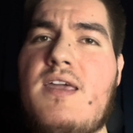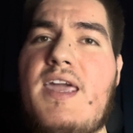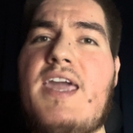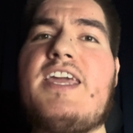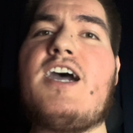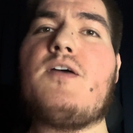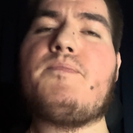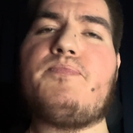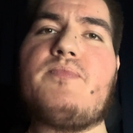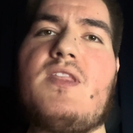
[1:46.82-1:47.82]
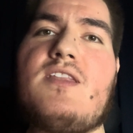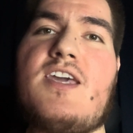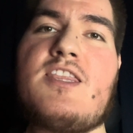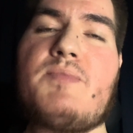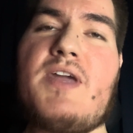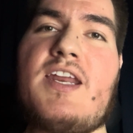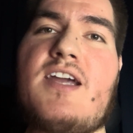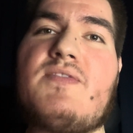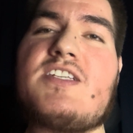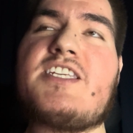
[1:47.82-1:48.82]
Anyhow, at the beginning
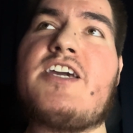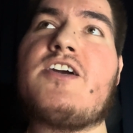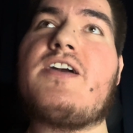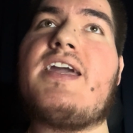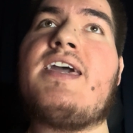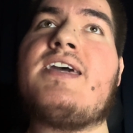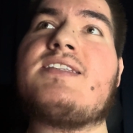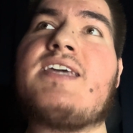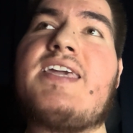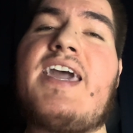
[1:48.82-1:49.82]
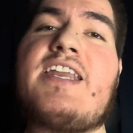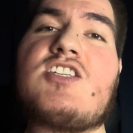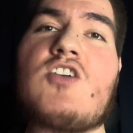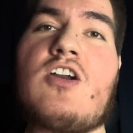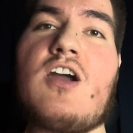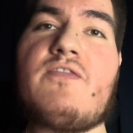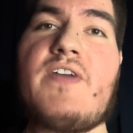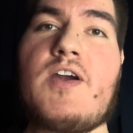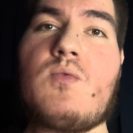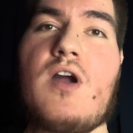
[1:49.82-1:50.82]
of this year it started off
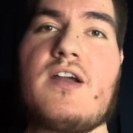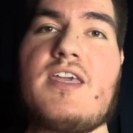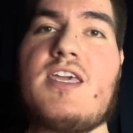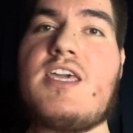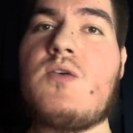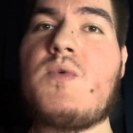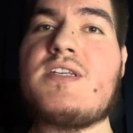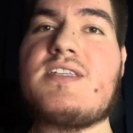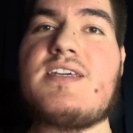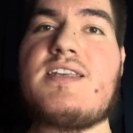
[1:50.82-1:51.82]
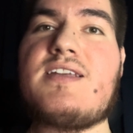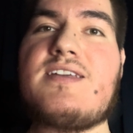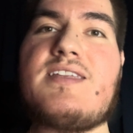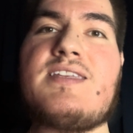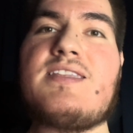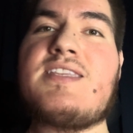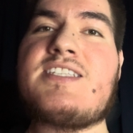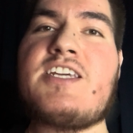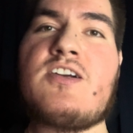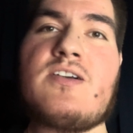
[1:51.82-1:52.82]
very rocky. This
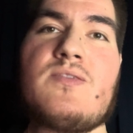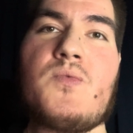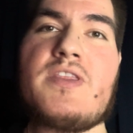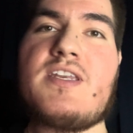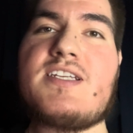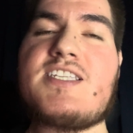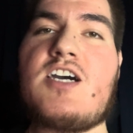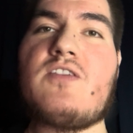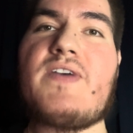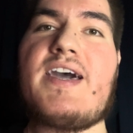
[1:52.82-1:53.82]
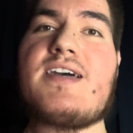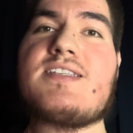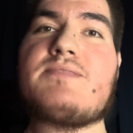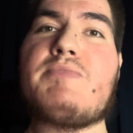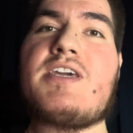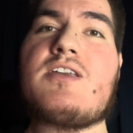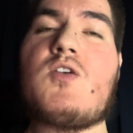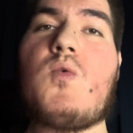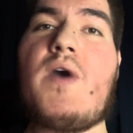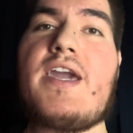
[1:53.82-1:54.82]
year within itself has been
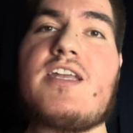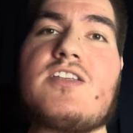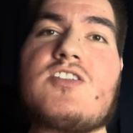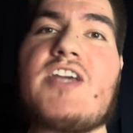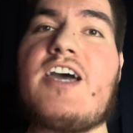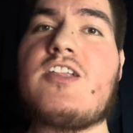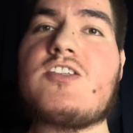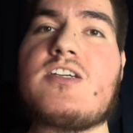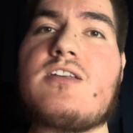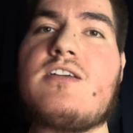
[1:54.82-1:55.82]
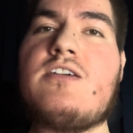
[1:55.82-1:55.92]
quite challenging.